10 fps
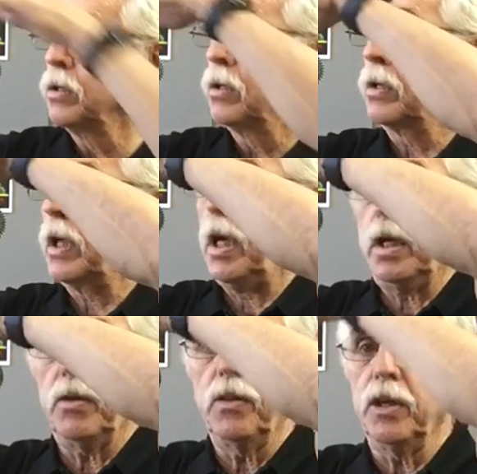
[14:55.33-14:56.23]

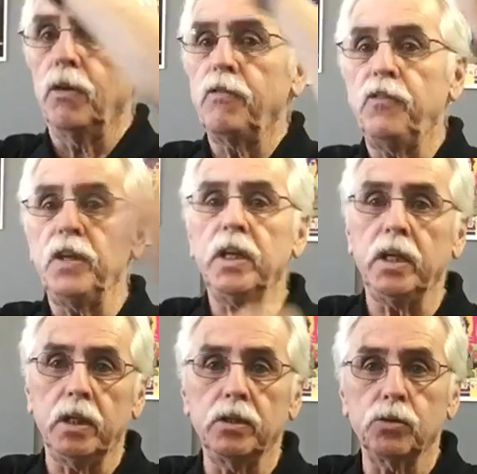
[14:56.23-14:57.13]
Okay, they'll fit
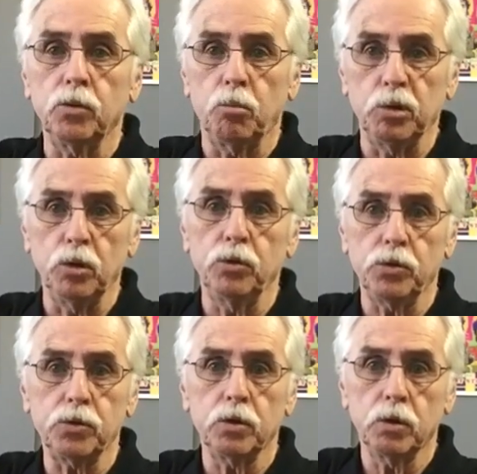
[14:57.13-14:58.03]
into a
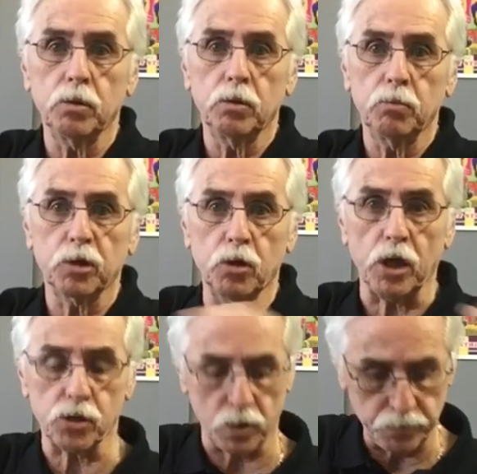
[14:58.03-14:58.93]
blues
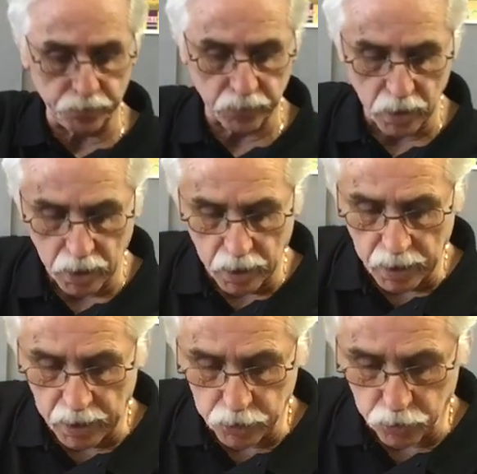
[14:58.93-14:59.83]
progression,
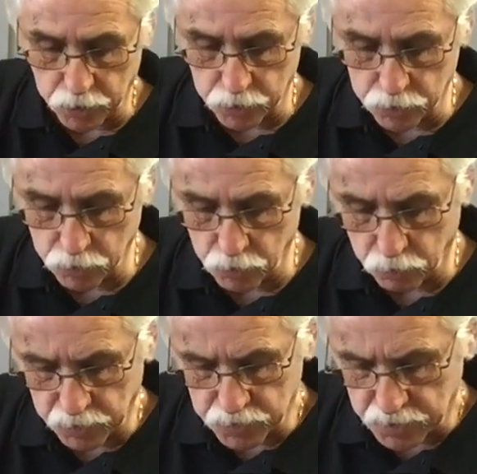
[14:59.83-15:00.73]
and you could do it
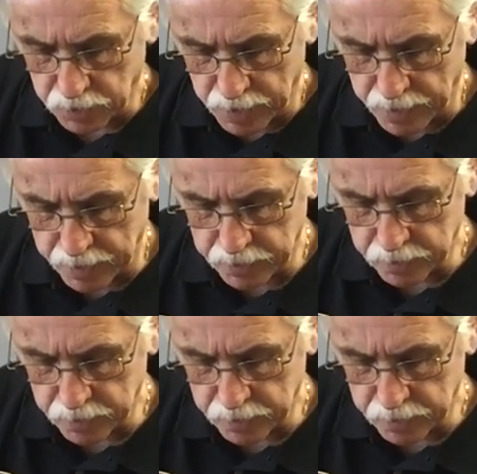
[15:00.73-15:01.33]
with slide,